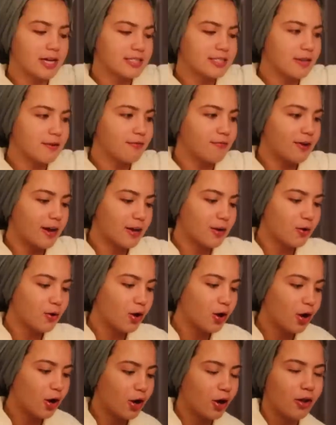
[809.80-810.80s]
guys, a final
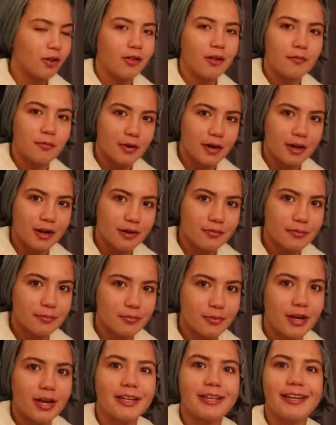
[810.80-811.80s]
haul of what I got from
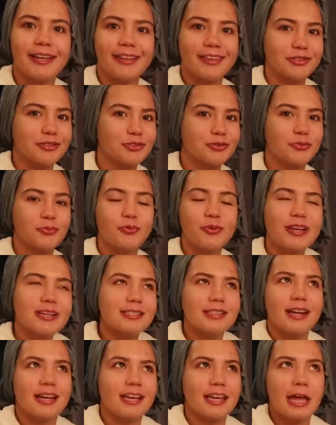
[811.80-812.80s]
Brandy. The
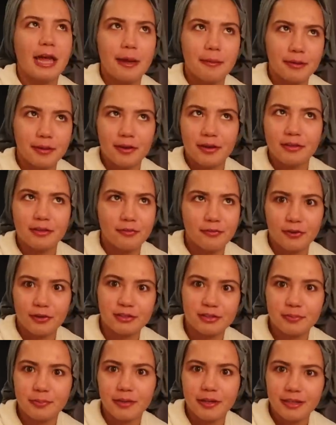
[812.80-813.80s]
reason I came here in the
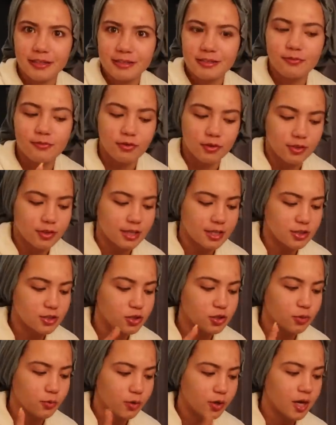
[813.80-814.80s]
first place for this
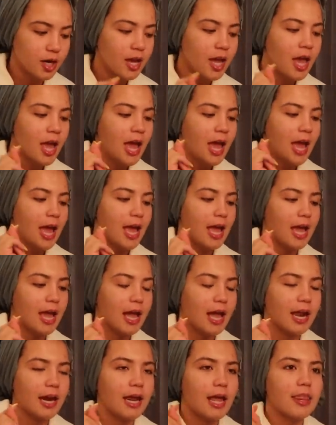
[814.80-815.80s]
store,
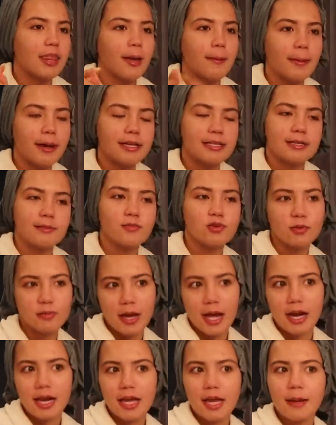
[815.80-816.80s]
and that might seem
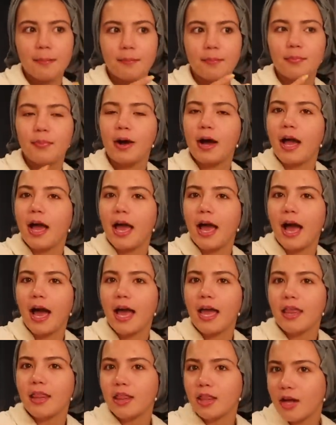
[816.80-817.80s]
dramatic, but
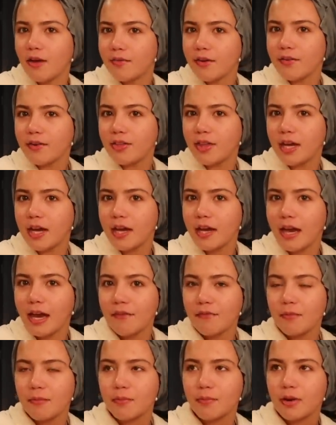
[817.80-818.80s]
I love everything I
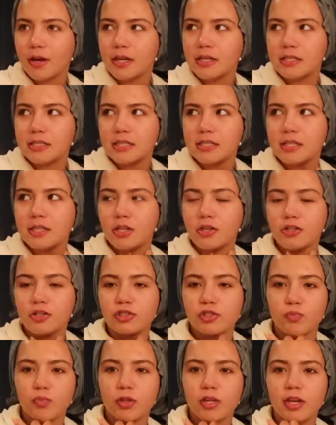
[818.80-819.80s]
have from Brandy. They're
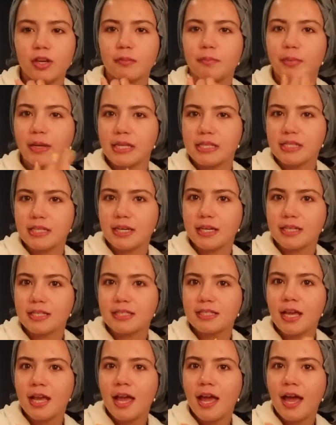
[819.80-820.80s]
just really good
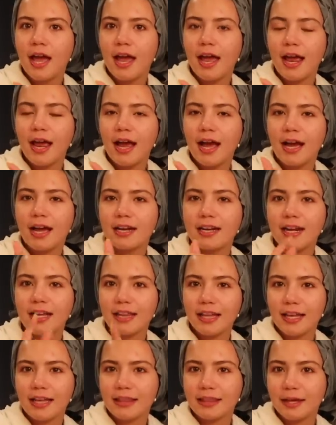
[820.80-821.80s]
basics, and I
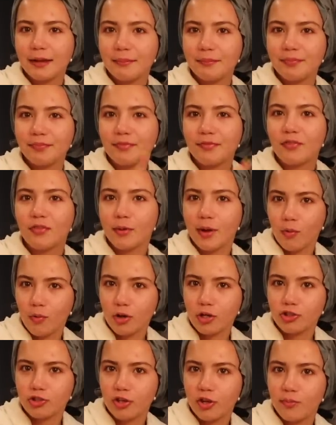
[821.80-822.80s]
like them for my
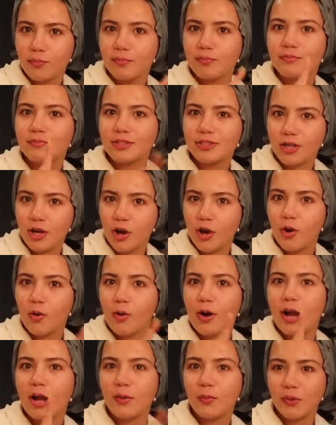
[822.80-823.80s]
wardrobe. So
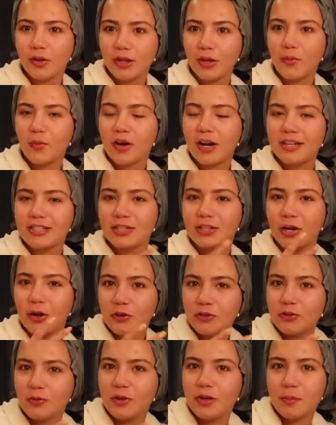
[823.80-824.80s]
I really wanted to
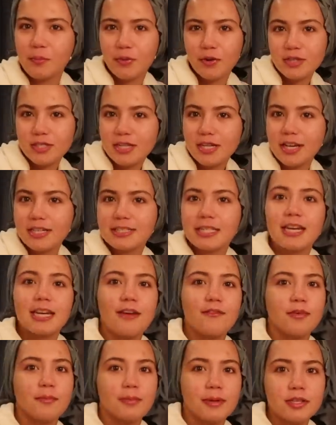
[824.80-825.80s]
go to one in person because I'd
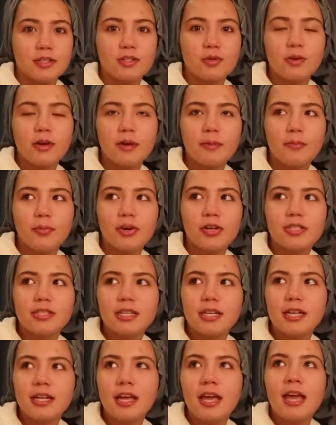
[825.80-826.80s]
never been to one in
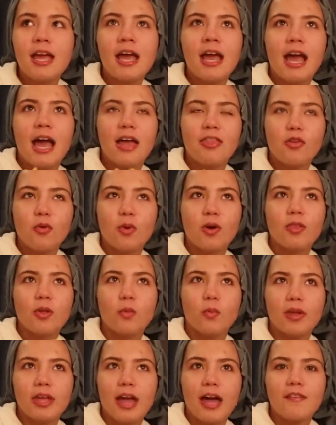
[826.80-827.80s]
person, and the one
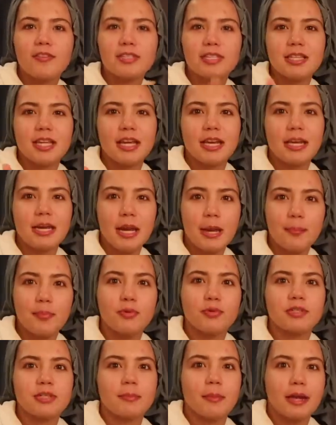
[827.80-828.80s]
that we have is in like
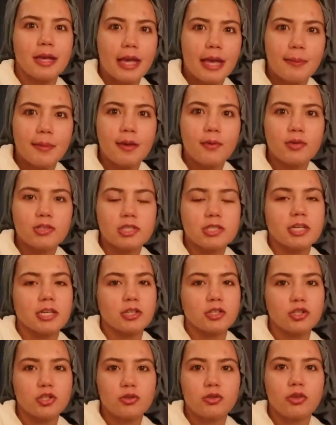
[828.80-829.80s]
Naples and Miami, which is
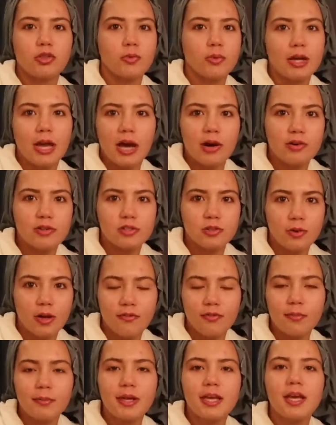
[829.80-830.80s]
like two to three hours away
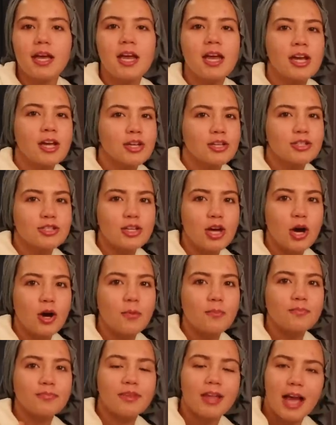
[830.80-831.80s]
from me.
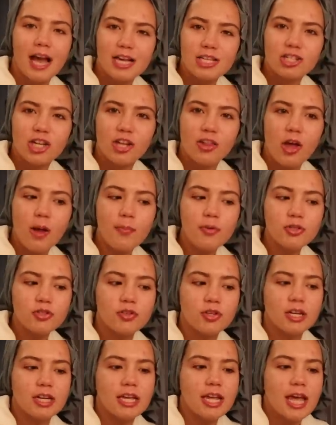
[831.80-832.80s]
So I saw the
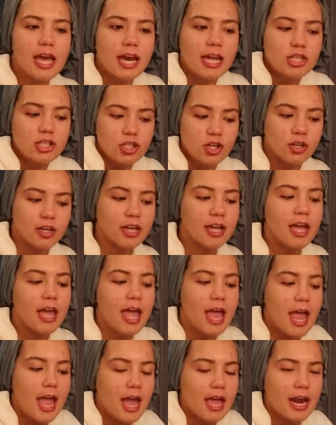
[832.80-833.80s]
opportunity, and I took it,
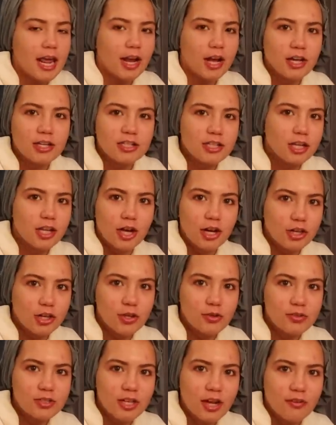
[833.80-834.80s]
and I got a lot of
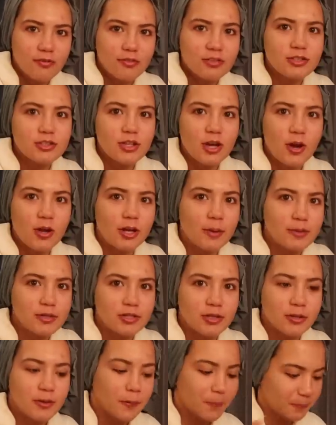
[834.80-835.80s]
cute stuff. So let me
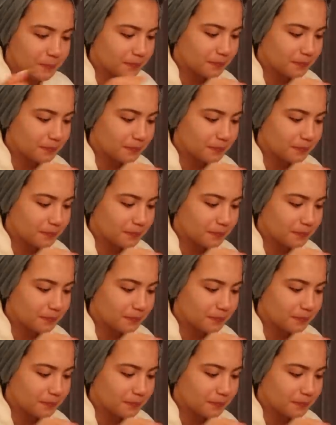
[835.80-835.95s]
show you.